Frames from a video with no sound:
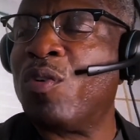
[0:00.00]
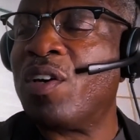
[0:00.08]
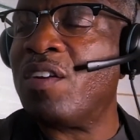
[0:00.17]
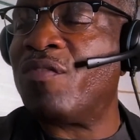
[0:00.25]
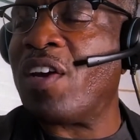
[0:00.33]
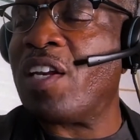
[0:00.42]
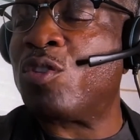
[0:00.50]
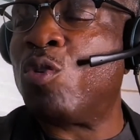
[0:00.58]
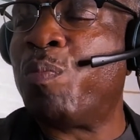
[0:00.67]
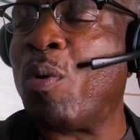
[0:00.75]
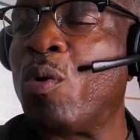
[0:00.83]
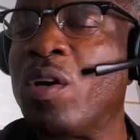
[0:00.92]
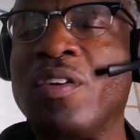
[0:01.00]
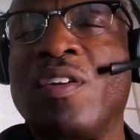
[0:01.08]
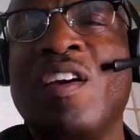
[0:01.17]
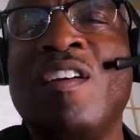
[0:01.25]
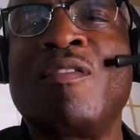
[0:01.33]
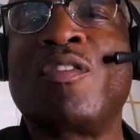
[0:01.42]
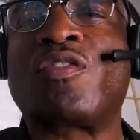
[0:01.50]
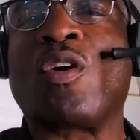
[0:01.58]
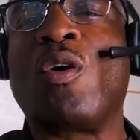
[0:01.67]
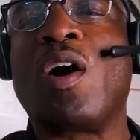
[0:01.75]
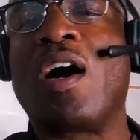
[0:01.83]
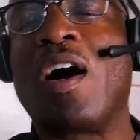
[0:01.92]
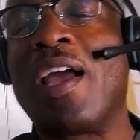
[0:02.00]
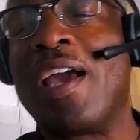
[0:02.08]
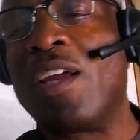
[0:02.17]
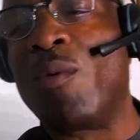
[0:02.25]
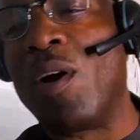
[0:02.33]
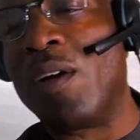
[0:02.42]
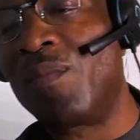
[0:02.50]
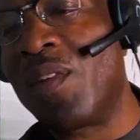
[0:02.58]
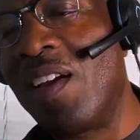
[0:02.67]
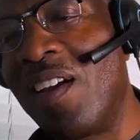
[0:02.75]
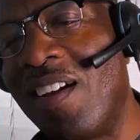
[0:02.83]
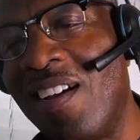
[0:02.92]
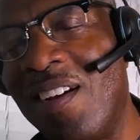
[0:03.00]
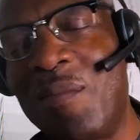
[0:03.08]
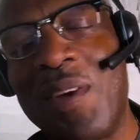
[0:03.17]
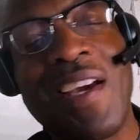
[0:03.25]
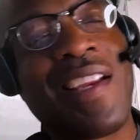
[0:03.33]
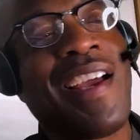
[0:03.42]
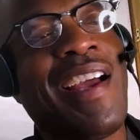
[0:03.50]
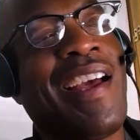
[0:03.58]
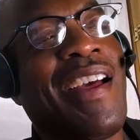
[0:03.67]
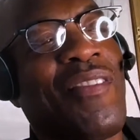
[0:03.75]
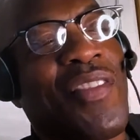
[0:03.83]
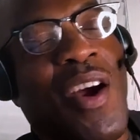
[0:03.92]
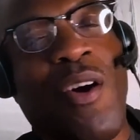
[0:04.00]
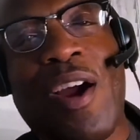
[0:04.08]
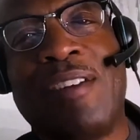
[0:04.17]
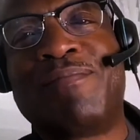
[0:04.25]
invading to Poland. So anyway, man, all right.